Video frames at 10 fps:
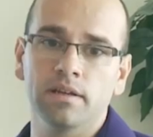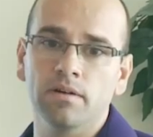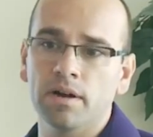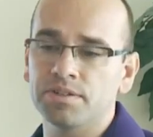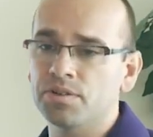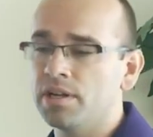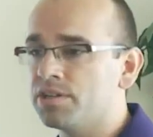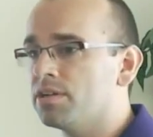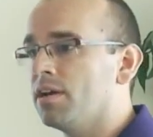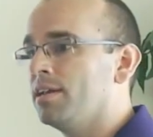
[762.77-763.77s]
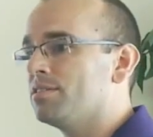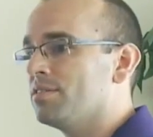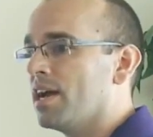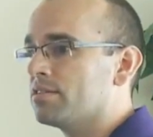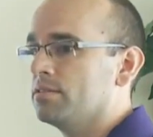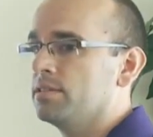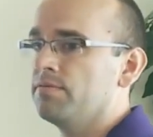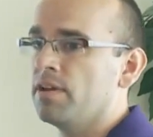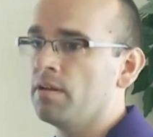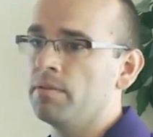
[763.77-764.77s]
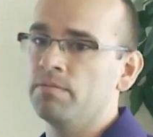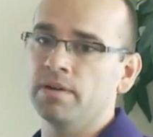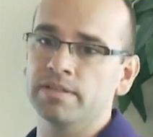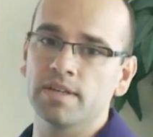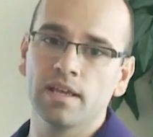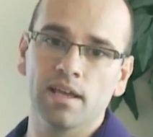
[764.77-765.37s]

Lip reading: Our tradition on international development was